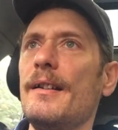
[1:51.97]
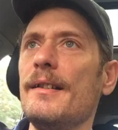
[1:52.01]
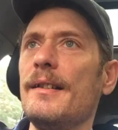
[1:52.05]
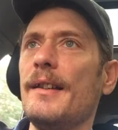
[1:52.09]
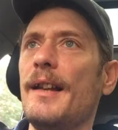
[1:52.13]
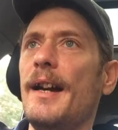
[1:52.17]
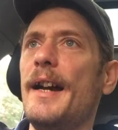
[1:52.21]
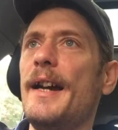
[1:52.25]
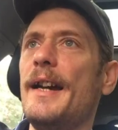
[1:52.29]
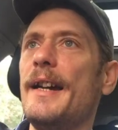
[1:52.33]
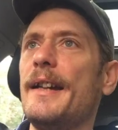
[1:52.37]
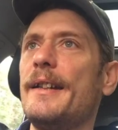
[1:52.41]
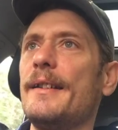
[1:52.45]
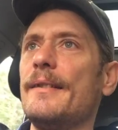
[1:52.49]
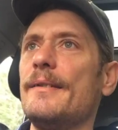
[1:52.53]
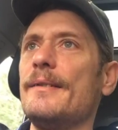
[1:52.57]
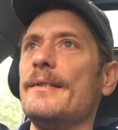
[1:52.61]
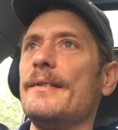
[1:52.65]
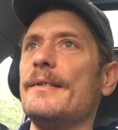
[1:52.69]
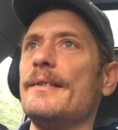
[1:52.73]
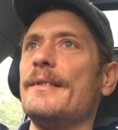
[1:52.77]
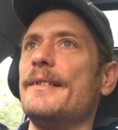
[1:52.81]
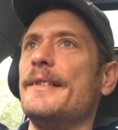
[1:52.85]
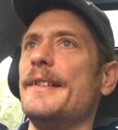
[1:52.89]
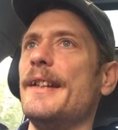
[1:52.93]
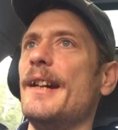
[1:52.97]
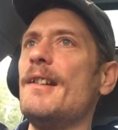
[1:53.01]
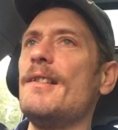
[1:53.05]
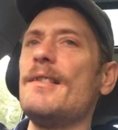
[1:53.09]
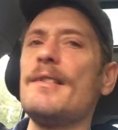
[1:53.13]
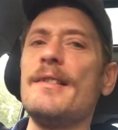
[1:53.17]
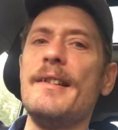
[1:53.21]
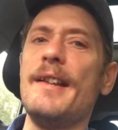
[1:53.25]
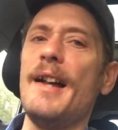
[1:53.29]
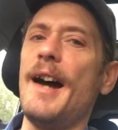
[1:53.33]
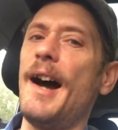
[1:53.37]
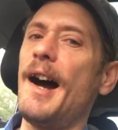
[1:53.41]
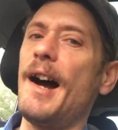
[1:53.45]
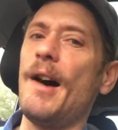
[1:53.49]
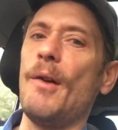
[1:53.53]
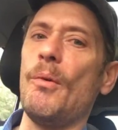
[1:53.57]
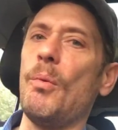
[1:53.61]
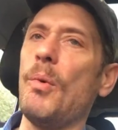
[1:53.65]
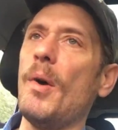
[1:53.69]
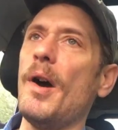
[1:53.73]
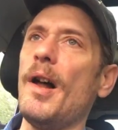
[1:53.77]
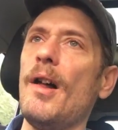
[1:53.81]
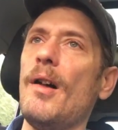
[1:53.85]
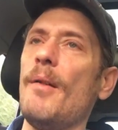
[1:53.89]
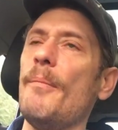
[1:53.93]
Like, they're not
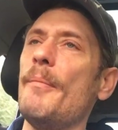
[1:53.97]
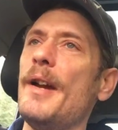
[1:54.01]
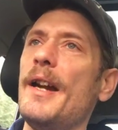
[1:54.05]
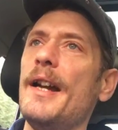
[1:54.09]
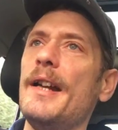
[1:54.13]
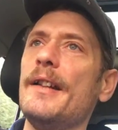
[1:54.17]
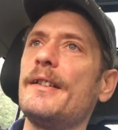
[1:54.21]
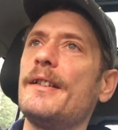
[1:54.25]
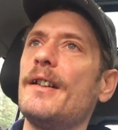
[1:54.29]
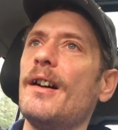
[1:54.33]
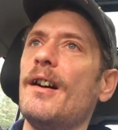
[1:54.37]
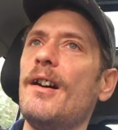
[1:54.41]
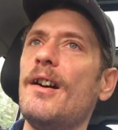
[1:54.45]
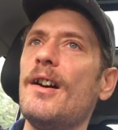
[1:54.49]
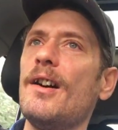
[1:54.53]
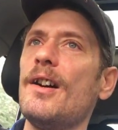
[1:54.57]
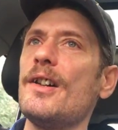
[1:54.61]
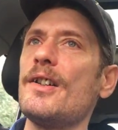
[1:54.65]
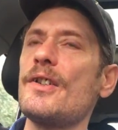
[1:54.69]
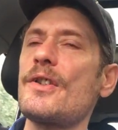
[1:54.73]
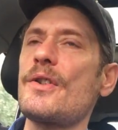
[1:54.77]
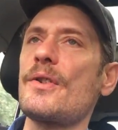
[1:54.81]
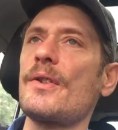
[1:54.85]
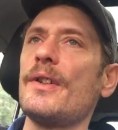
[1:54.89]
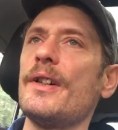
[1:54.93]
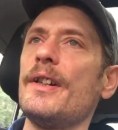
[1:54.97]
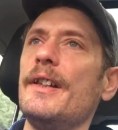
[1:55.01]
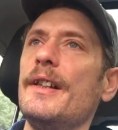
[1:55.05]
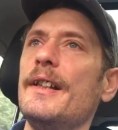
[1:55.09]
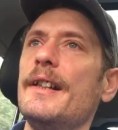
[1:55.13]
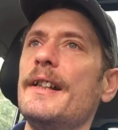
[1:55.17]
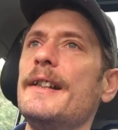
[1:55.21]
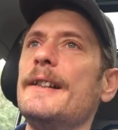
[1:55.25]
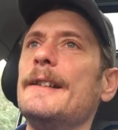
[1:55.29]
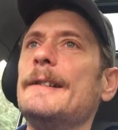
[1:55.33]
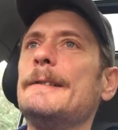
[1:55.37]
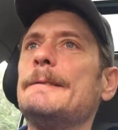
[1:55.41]
well-made cars, really.